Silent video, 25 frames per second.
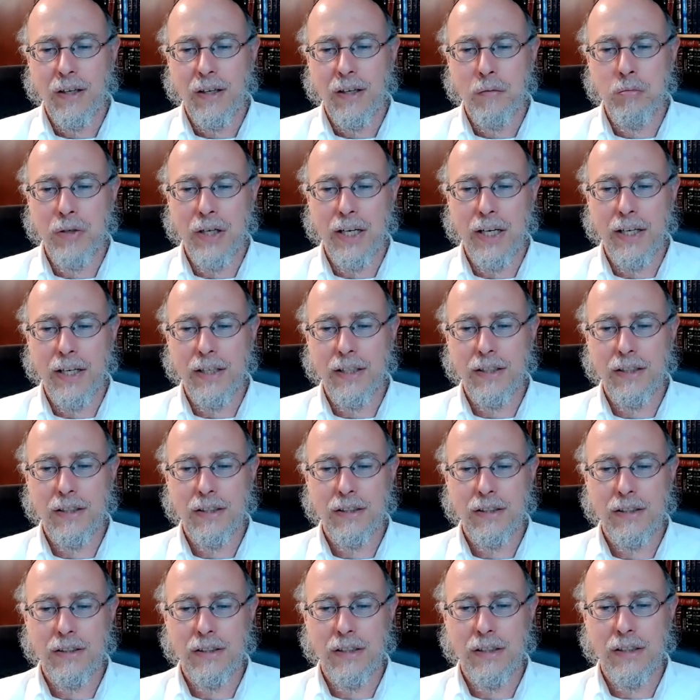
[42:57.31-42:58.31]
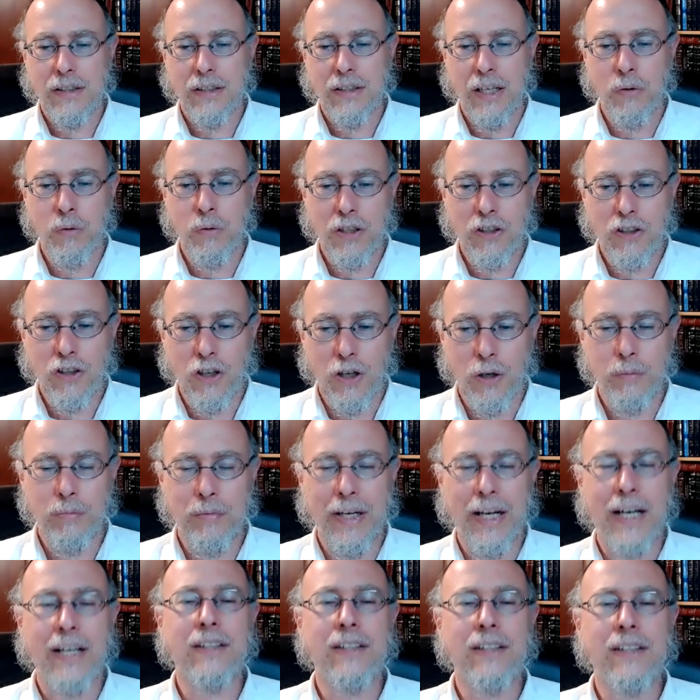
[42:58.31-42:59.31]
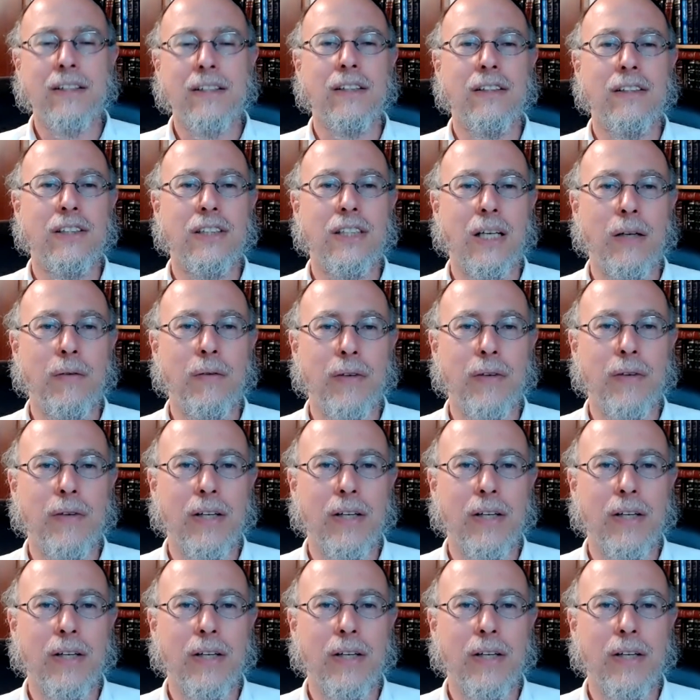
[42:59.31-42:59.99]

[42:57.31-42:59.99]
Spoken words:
But it would go back to the same